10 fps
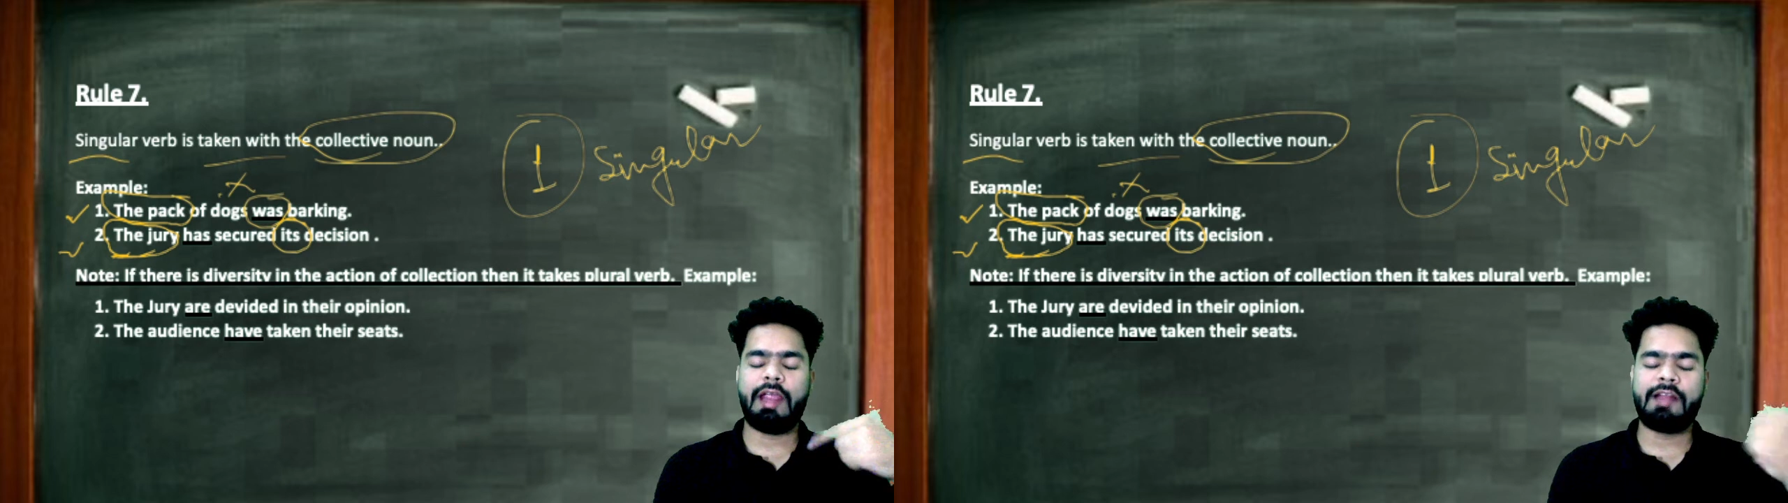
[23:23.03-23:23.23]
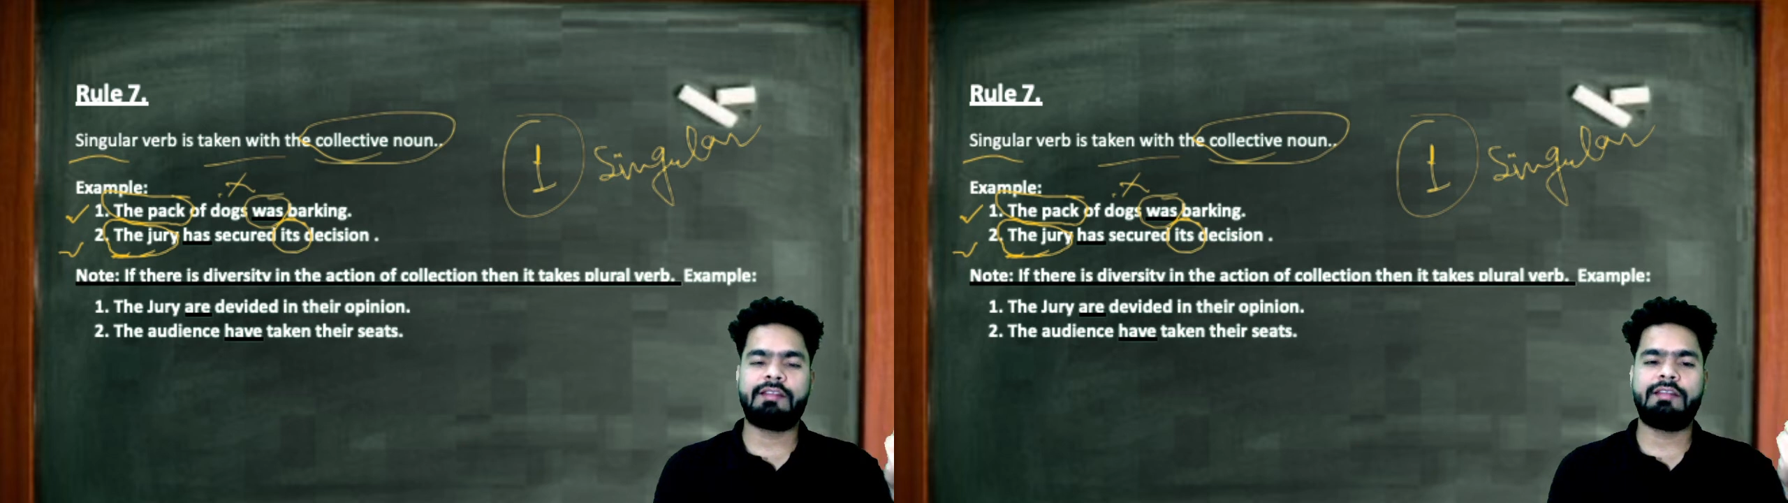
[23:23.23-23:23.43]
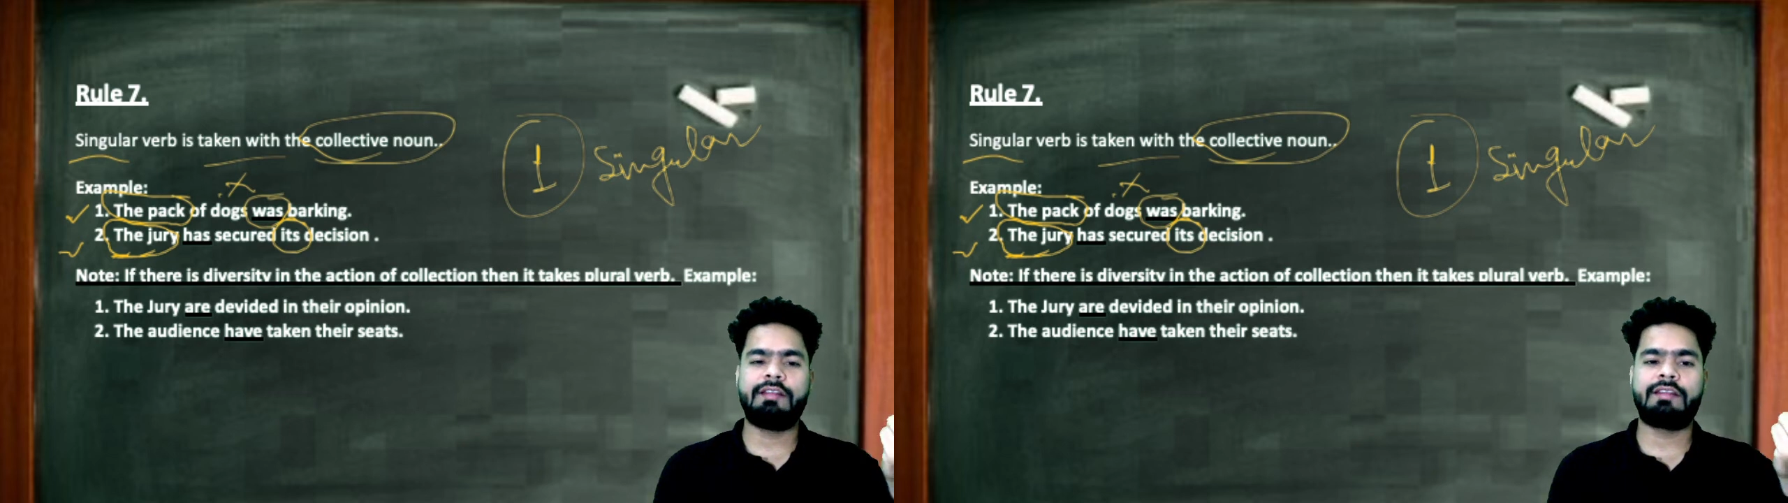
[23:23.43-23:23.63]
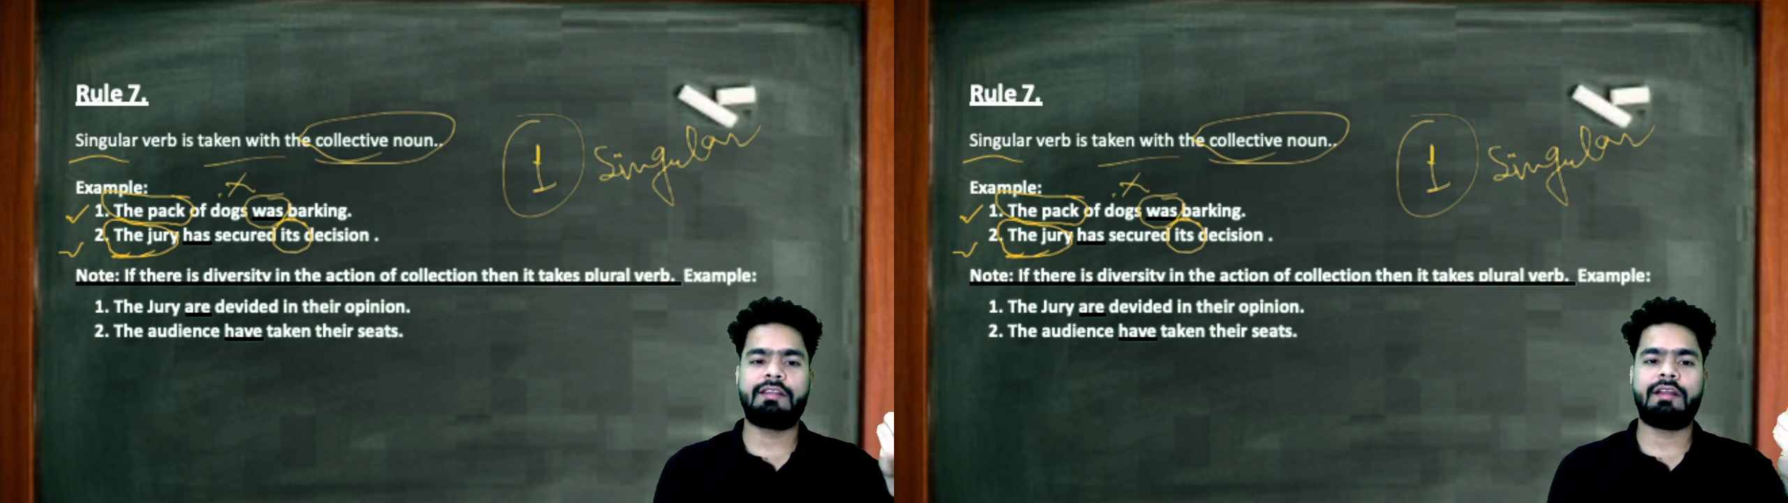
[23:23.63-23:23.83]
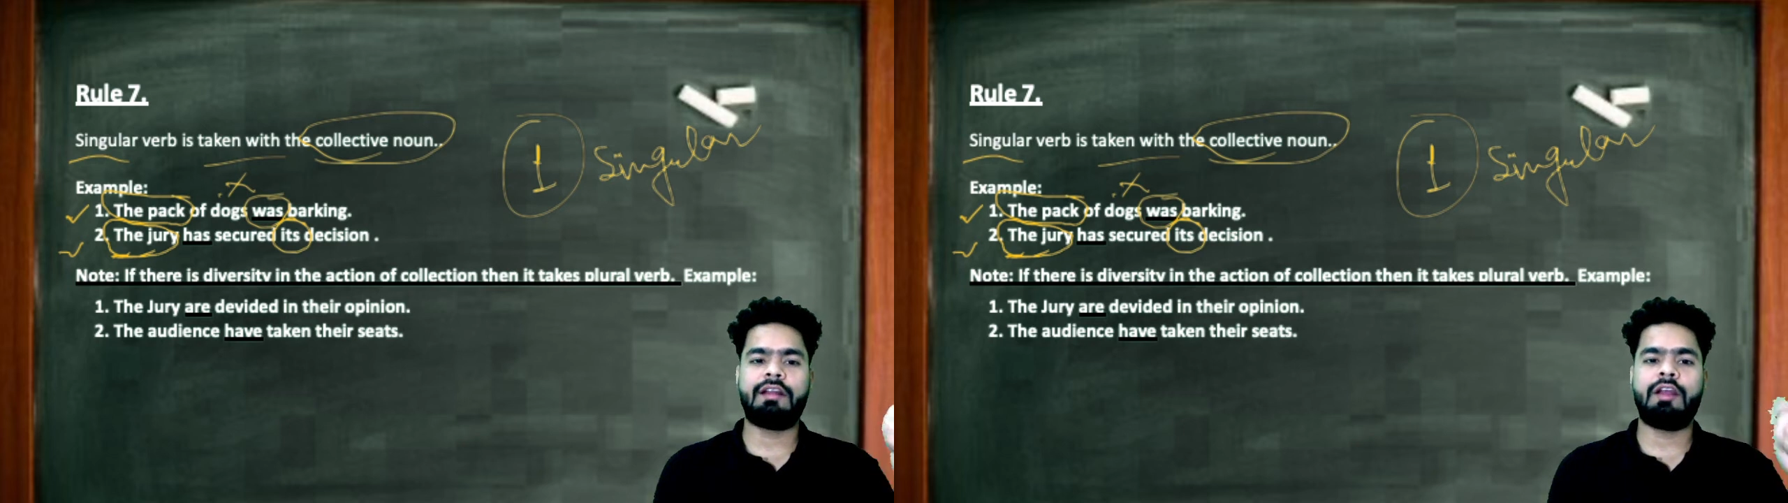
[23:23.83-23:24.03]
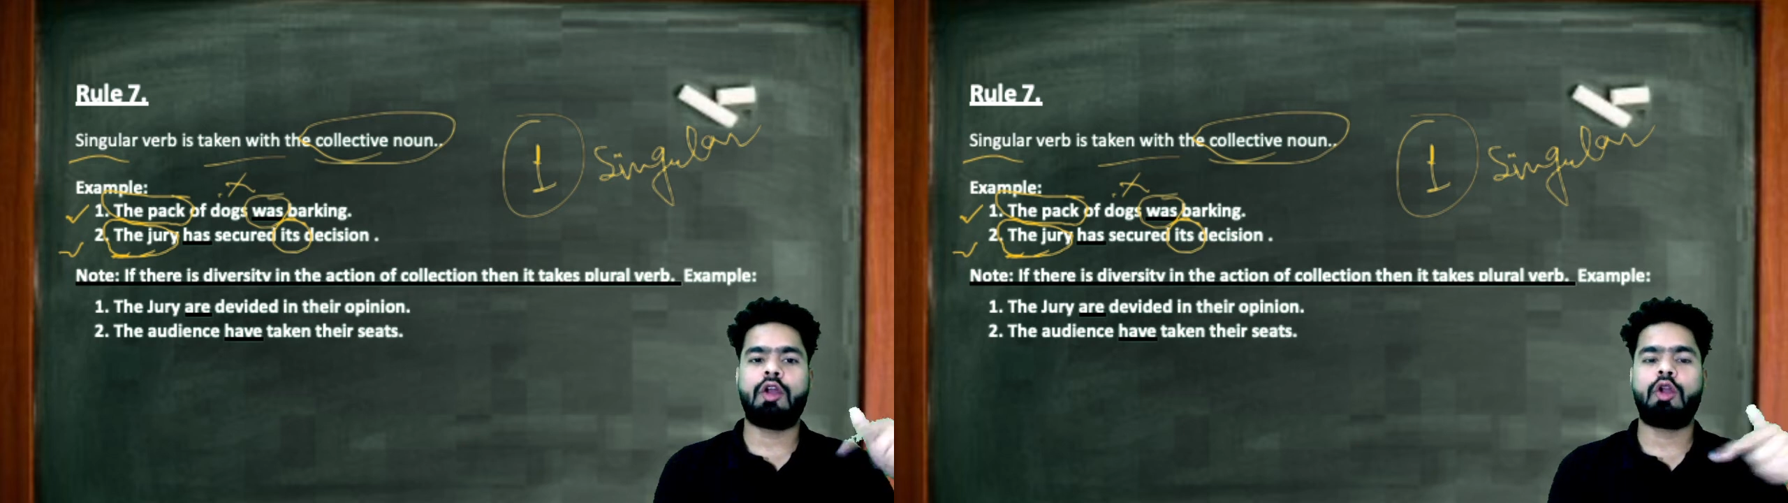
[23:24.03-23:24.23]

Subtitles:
its decision,